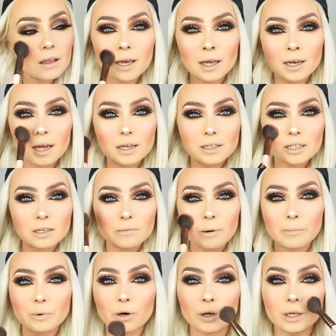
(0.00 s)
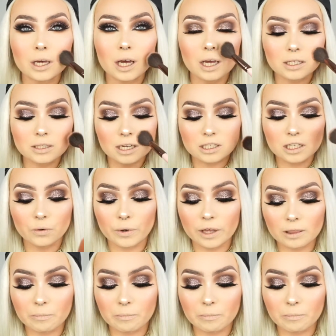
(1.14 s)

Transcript: Can't actually remember who it's actually with,